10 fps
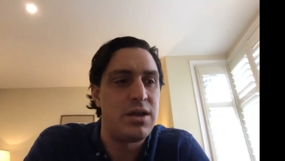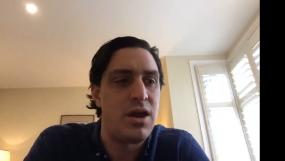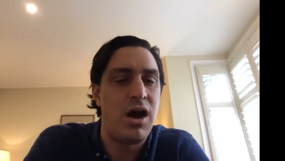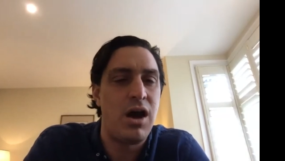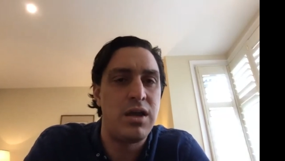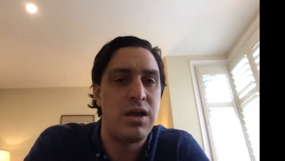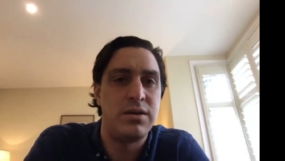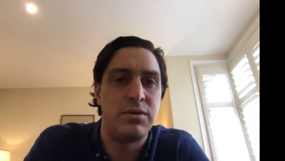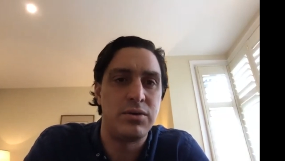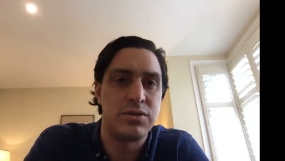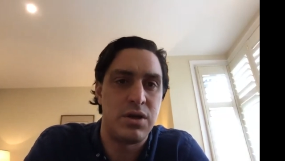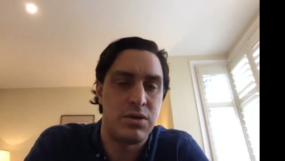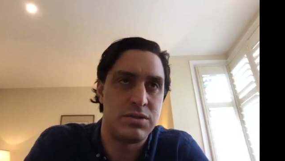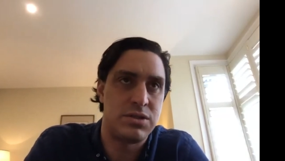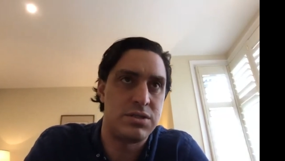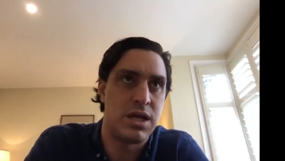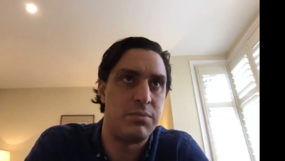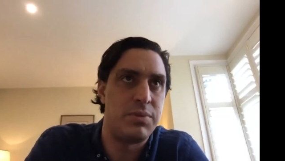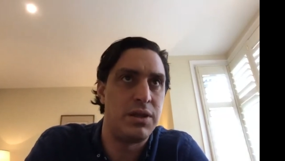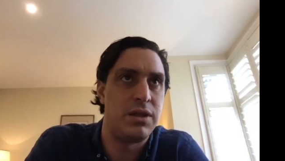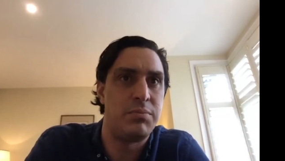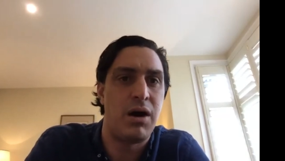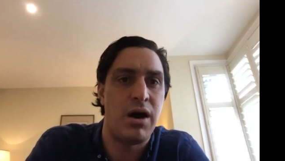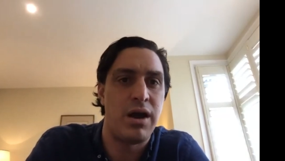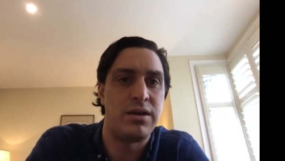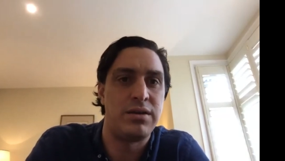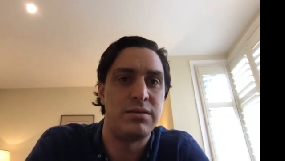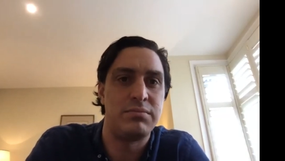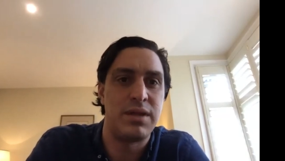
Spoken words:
hide also sustainability behind,